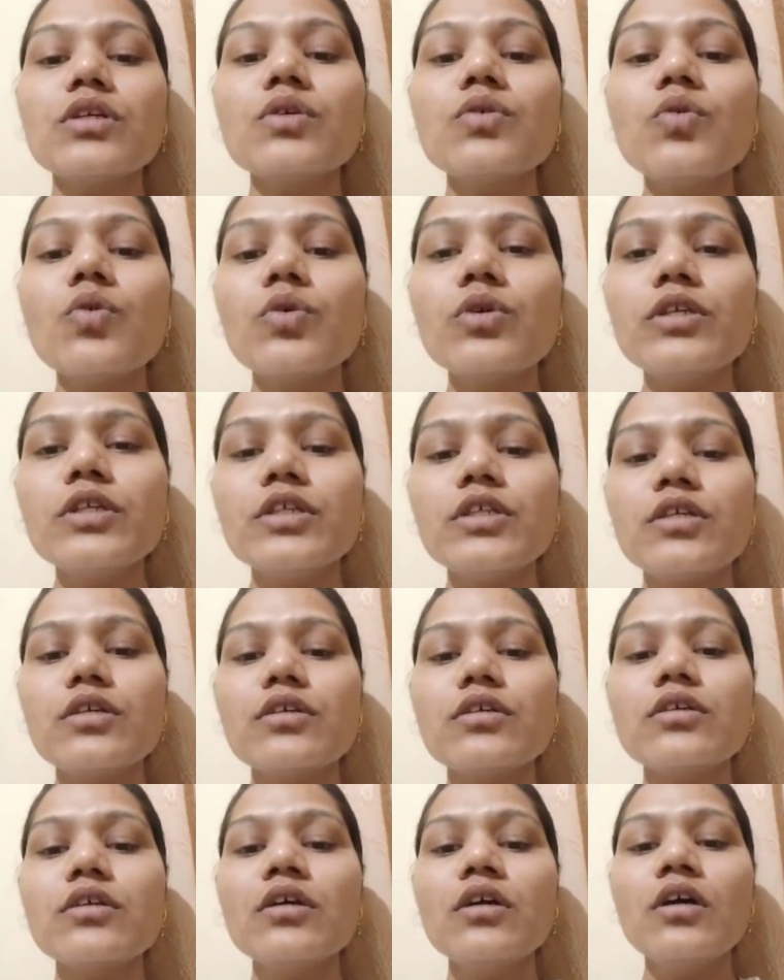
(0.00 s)
goal
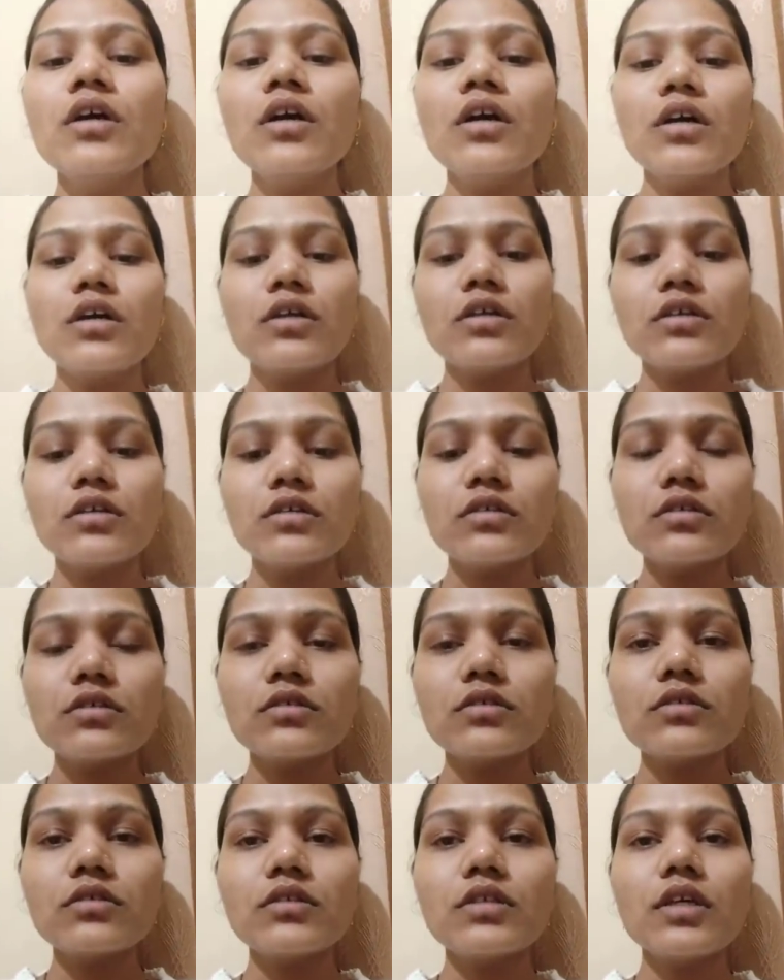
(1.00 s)
drug,
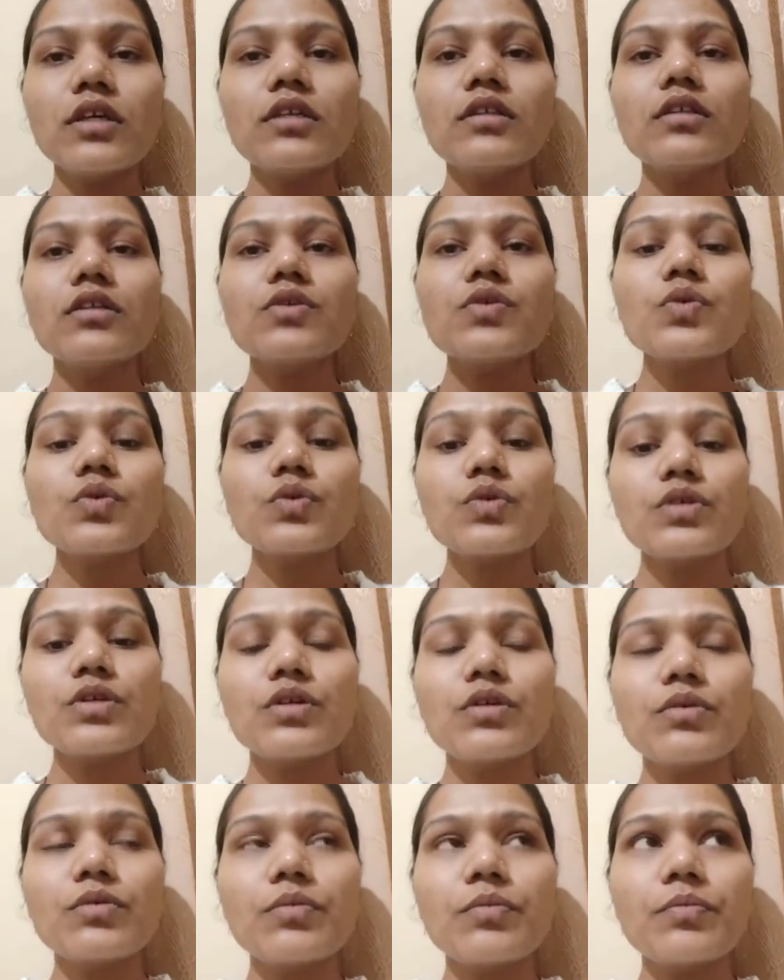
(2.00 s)
then the
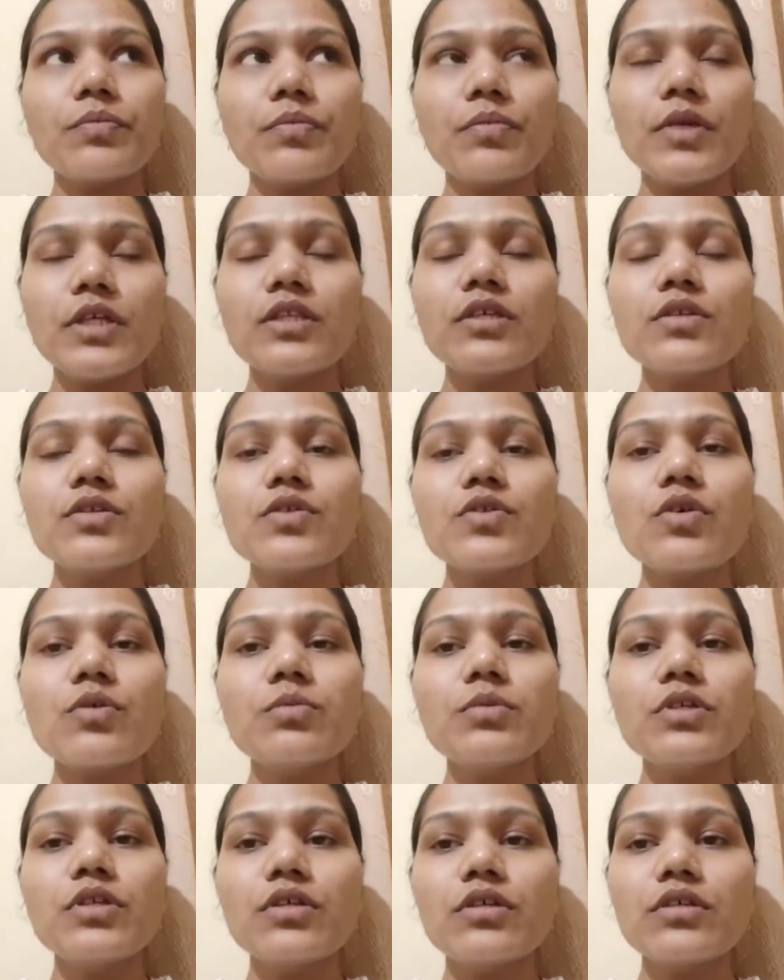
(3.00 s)
methods
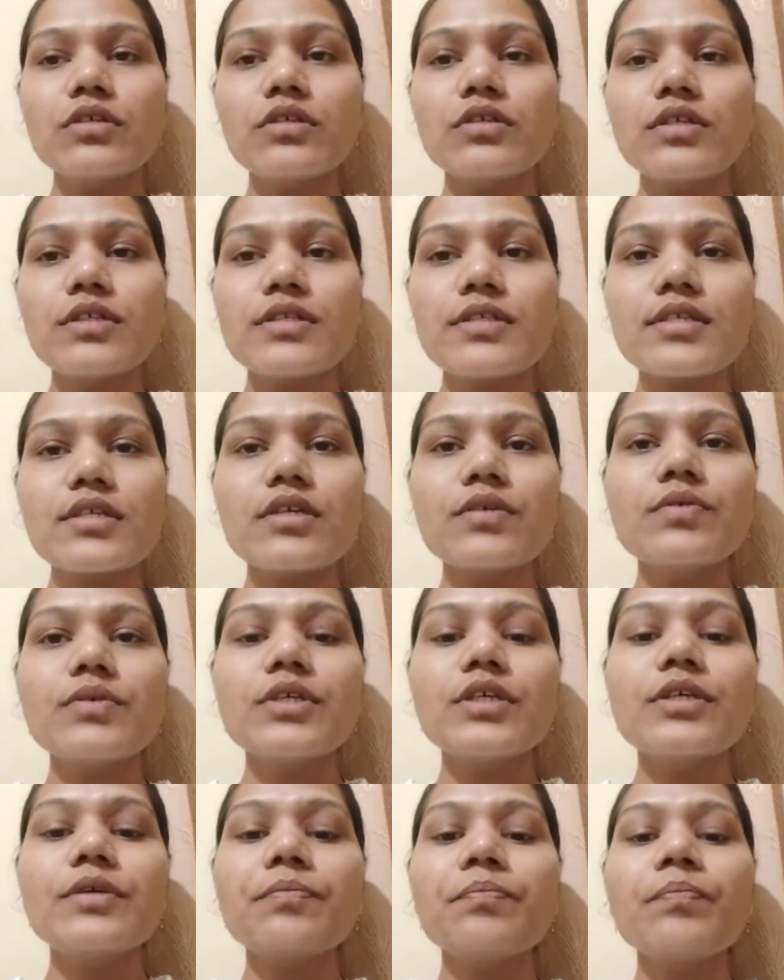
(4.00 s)
of drug
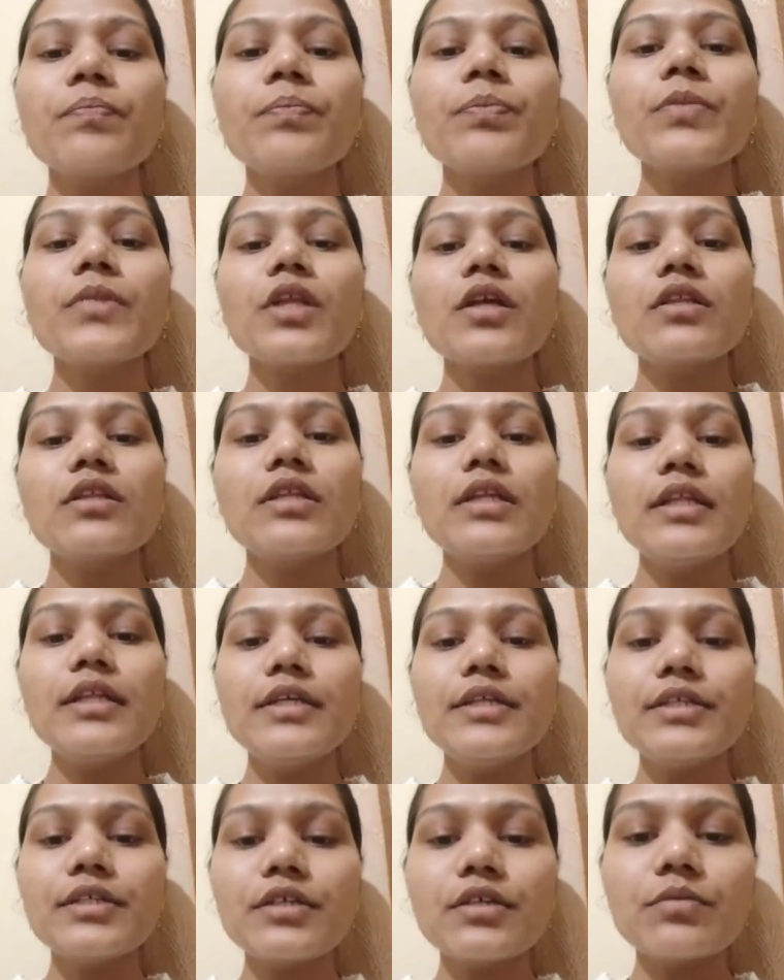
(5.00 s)
discovery, the
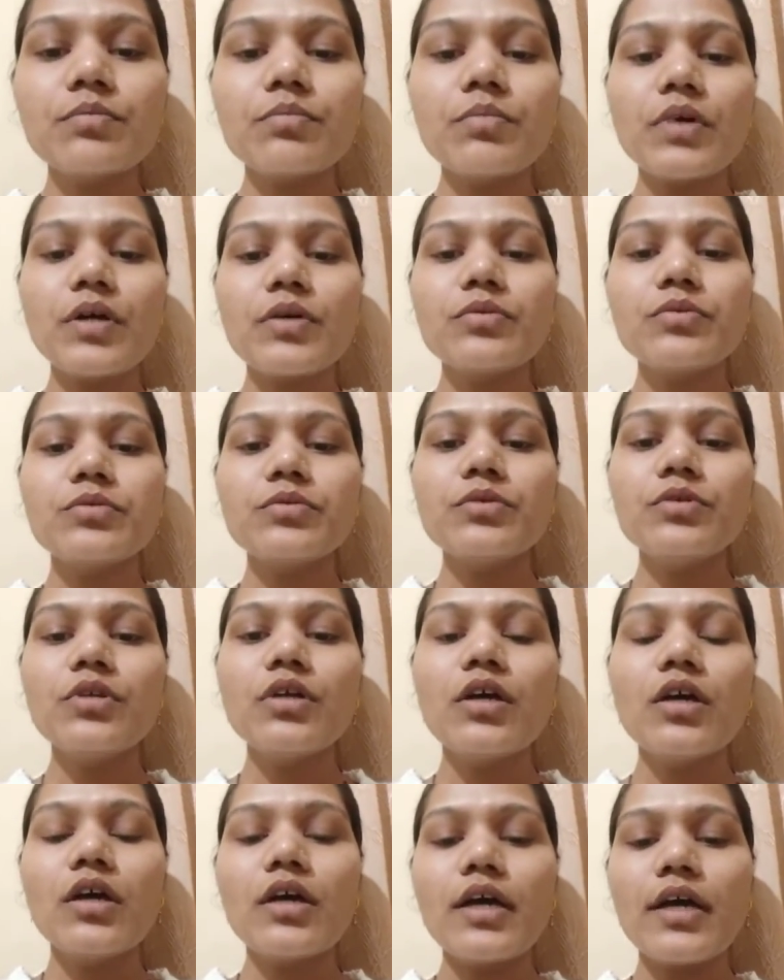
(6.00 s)
lead compound,
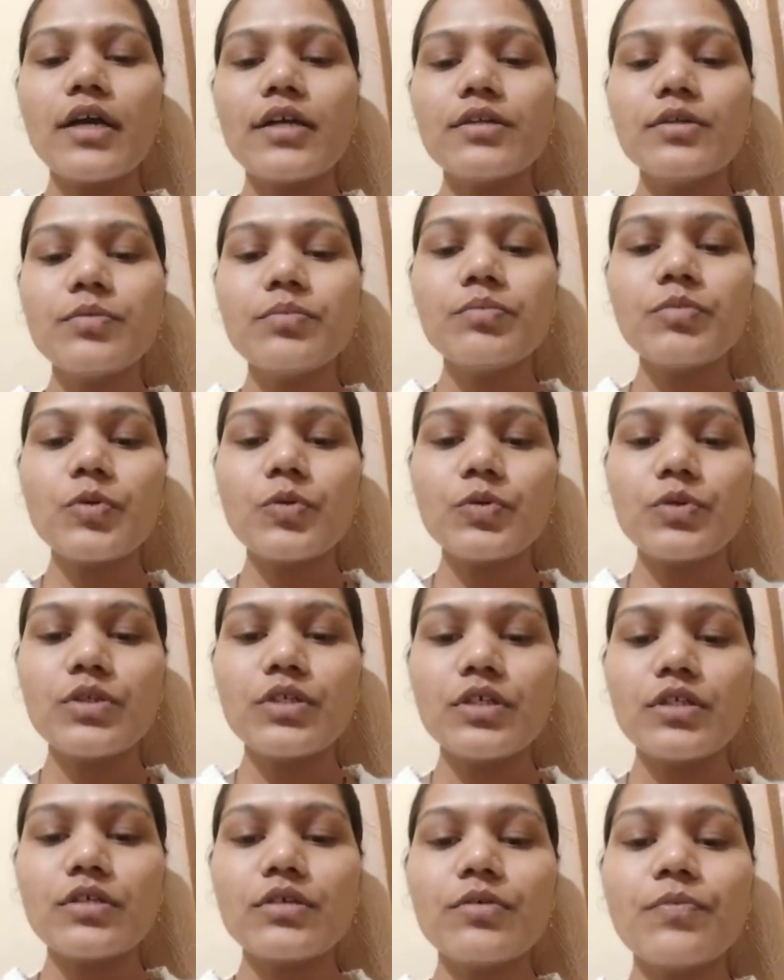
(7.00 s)
and a
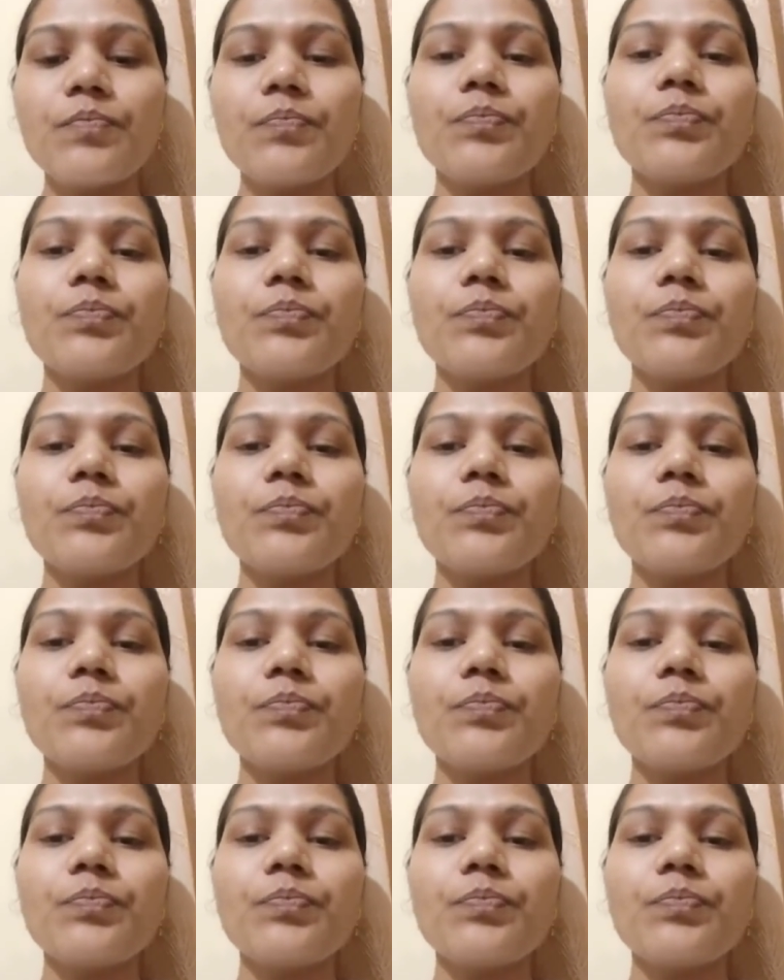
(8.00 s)
prodrug.